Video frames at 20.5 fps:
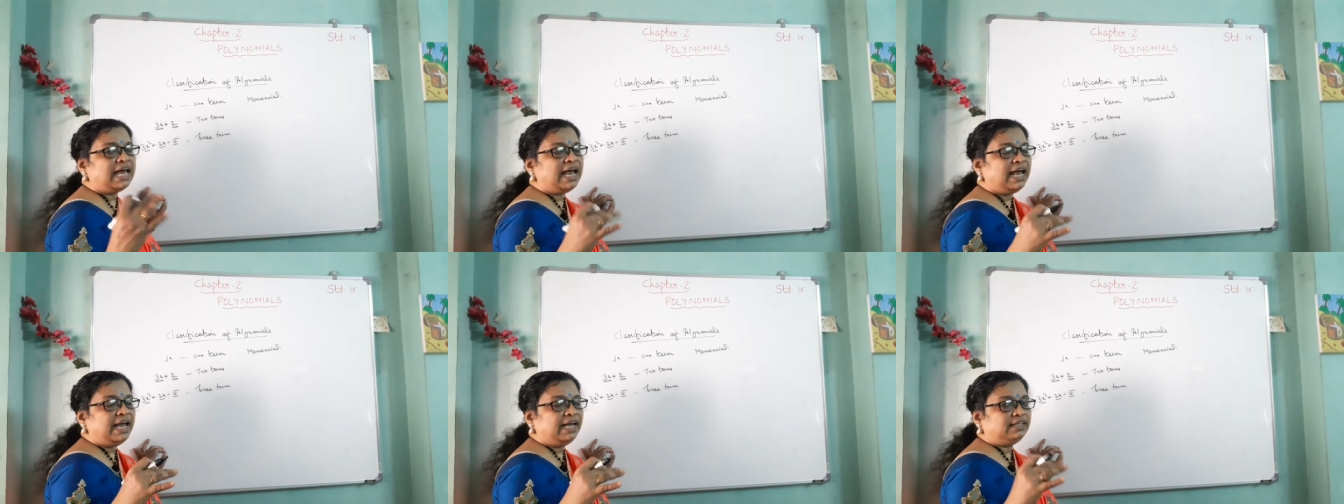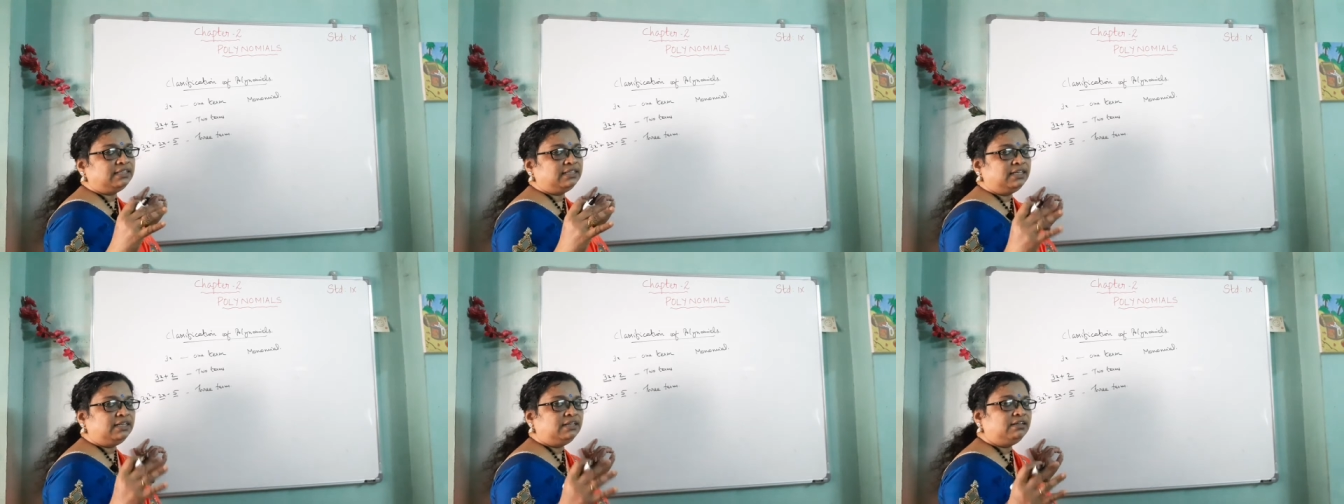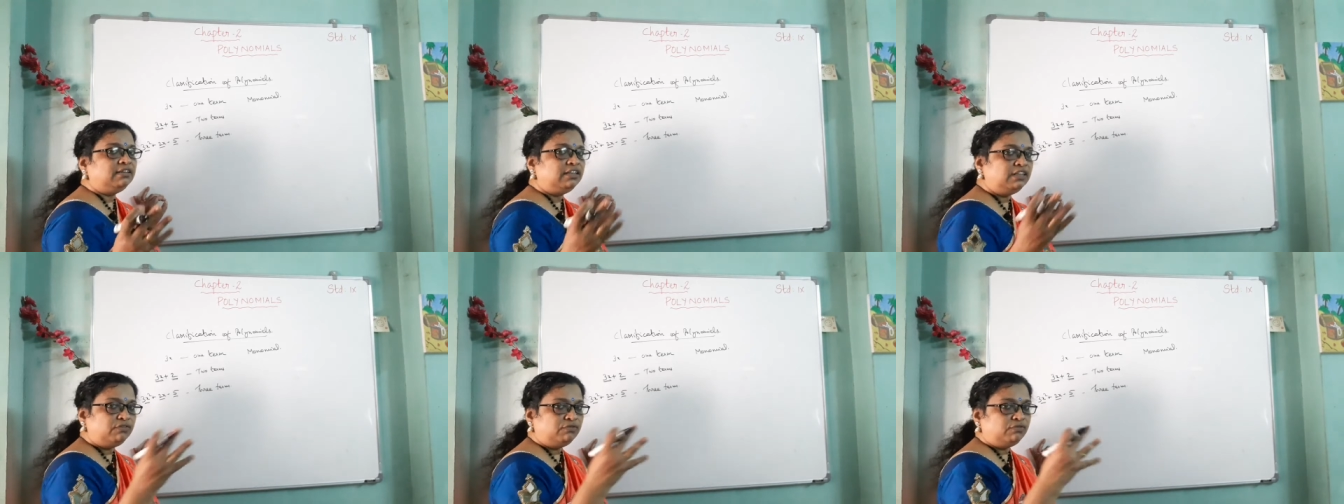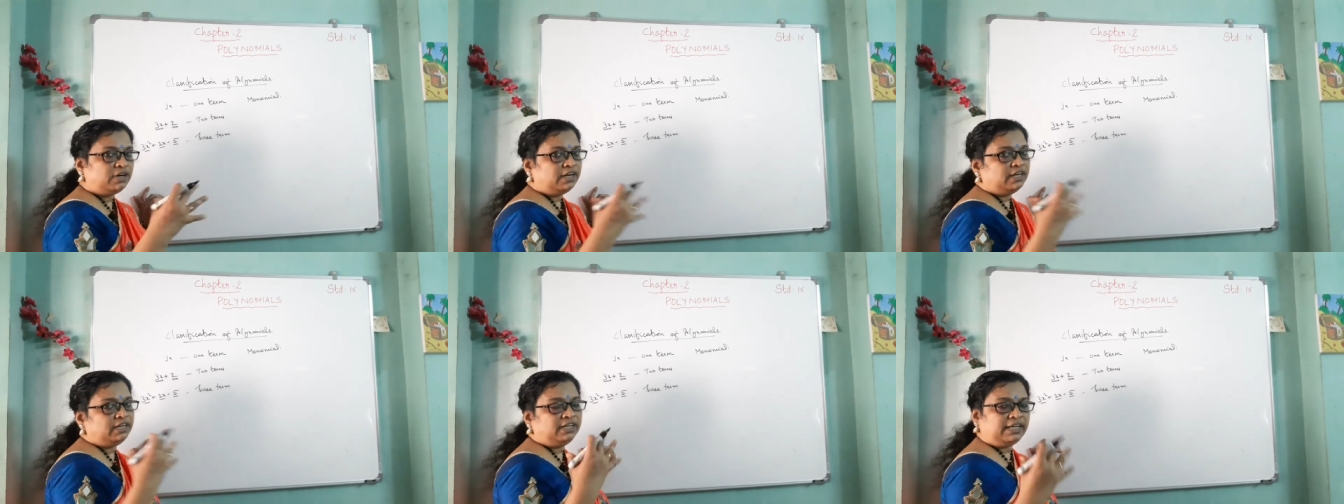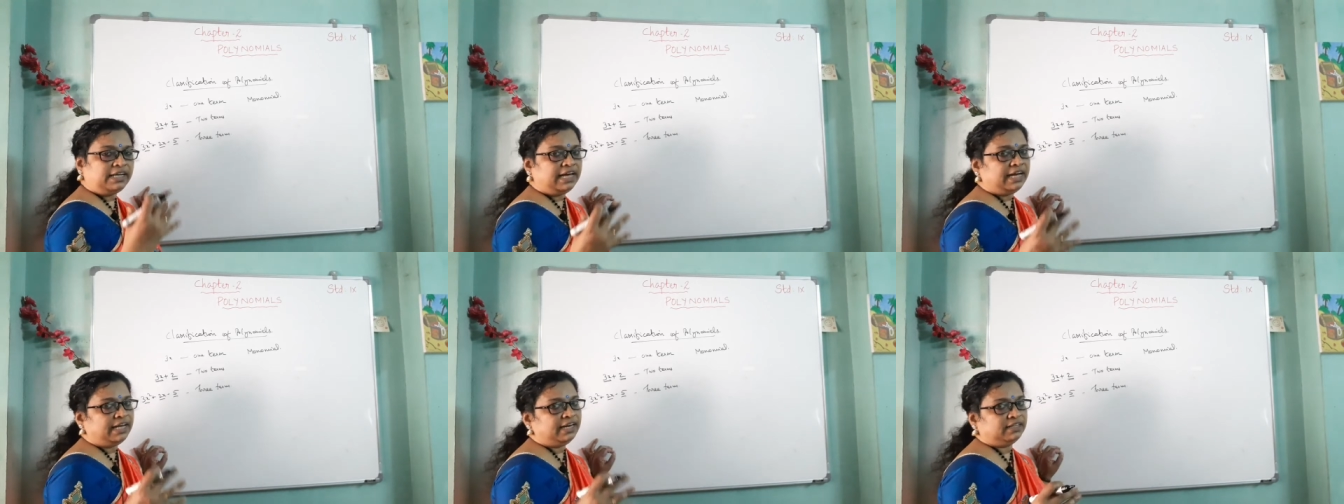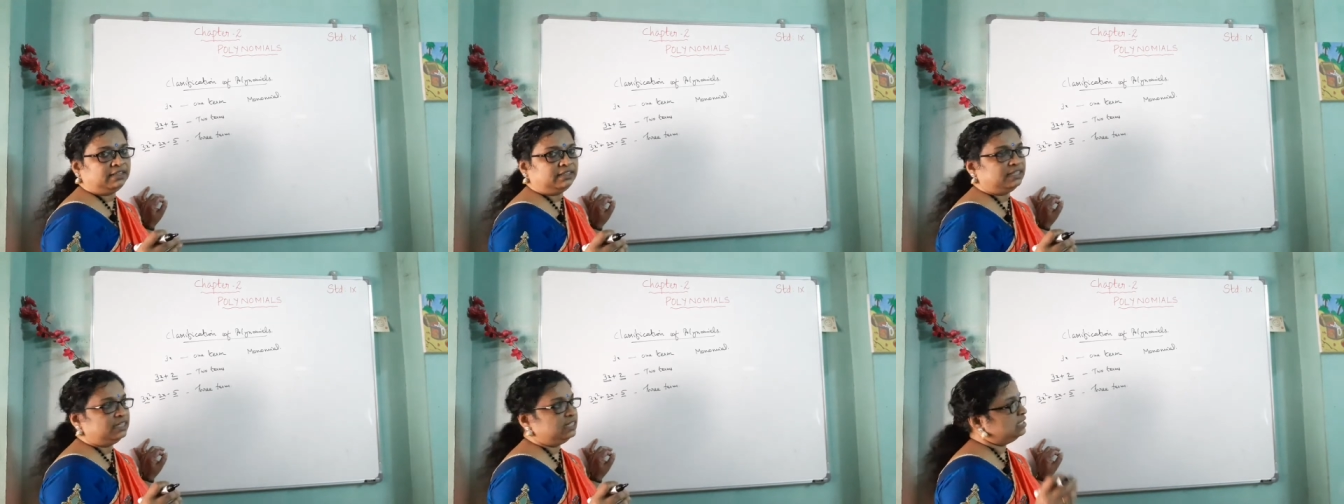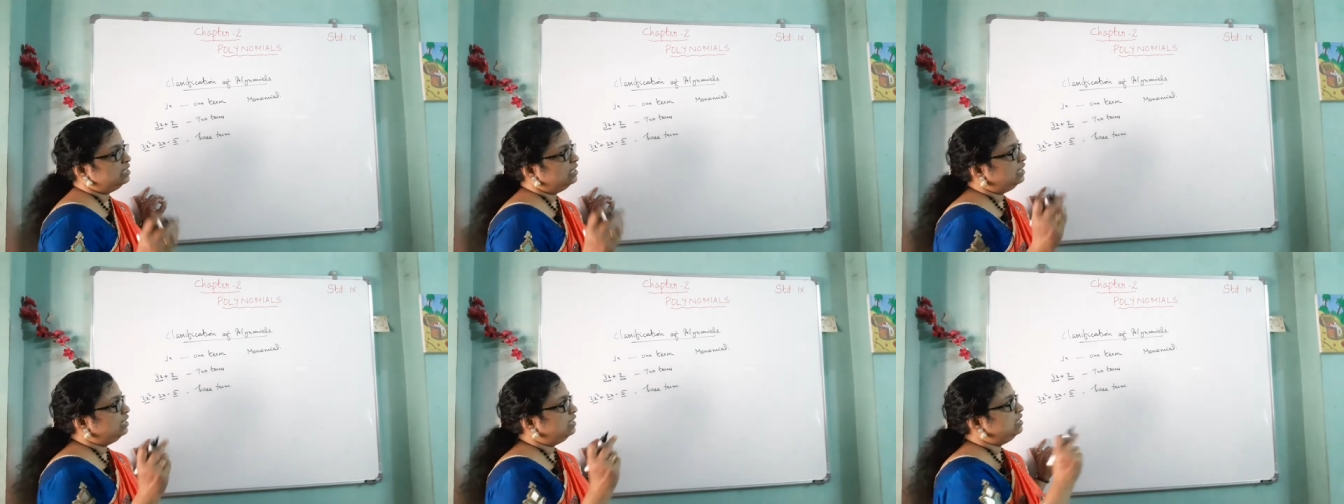acting different
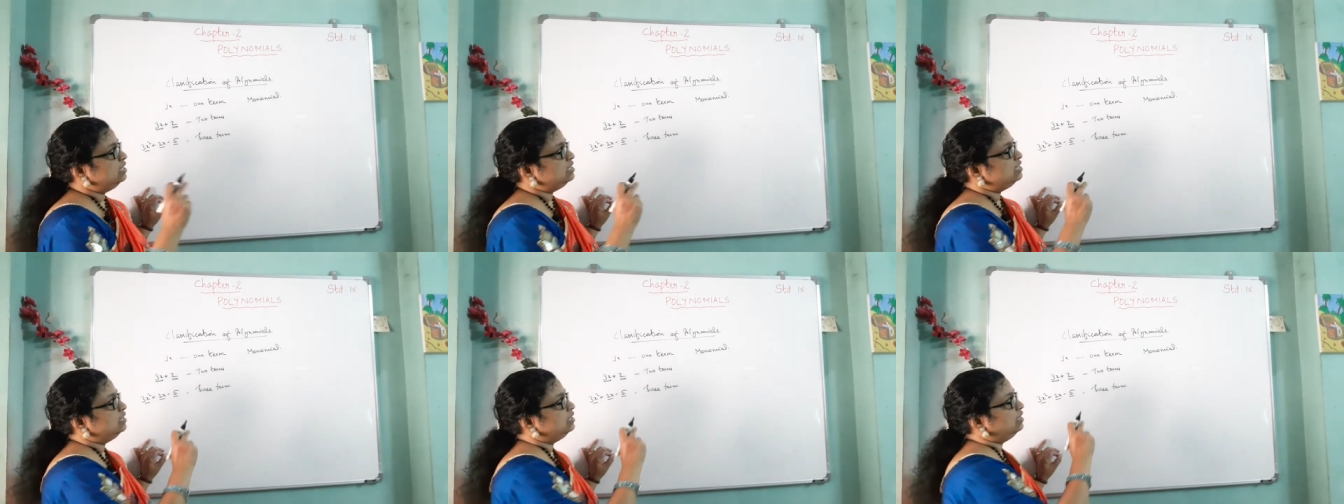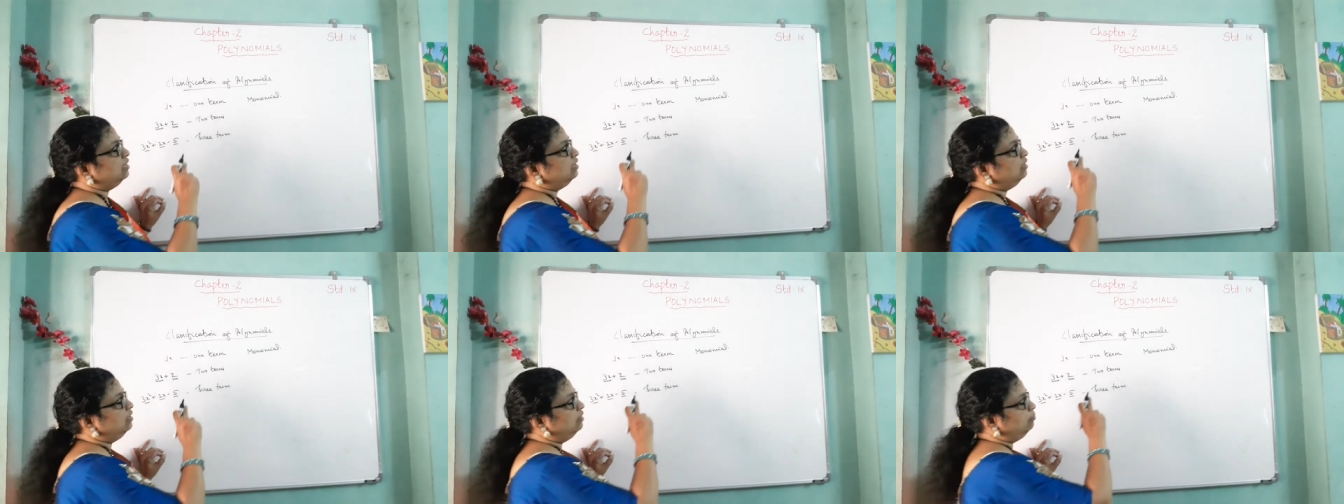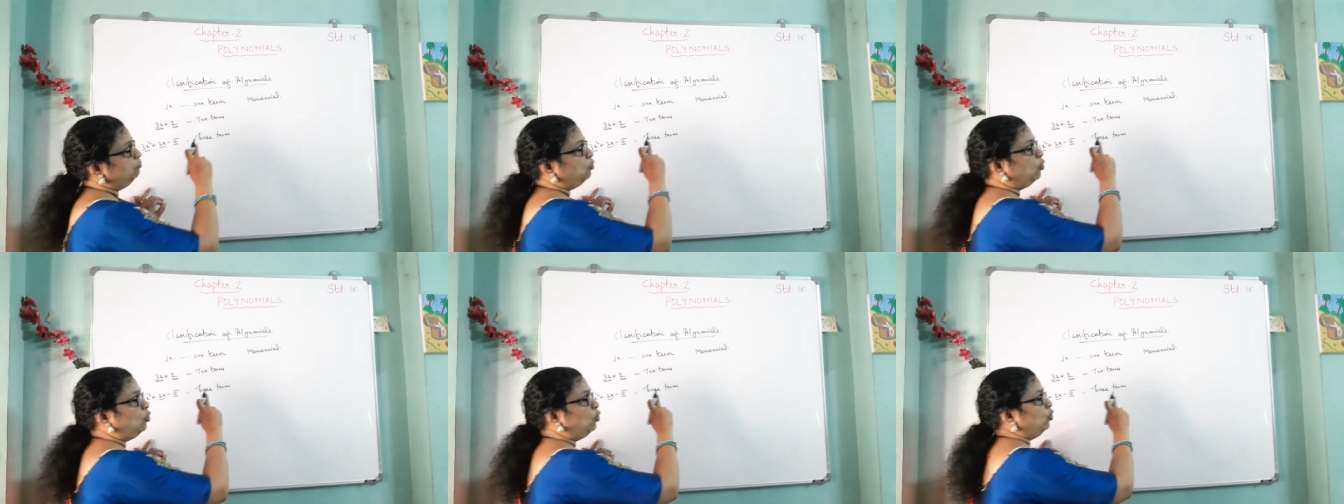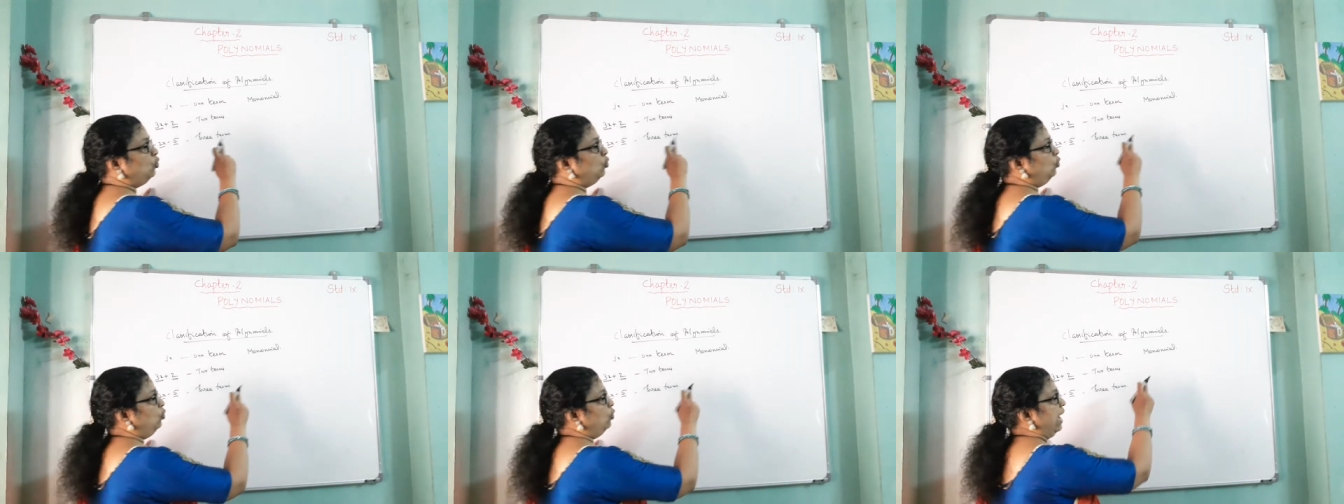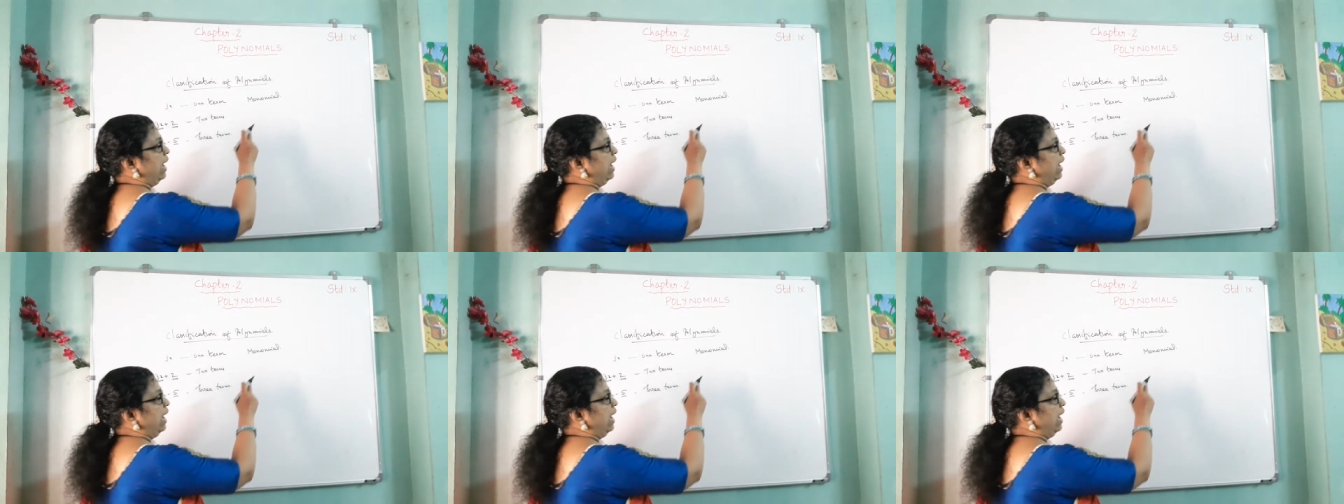characters. That is mono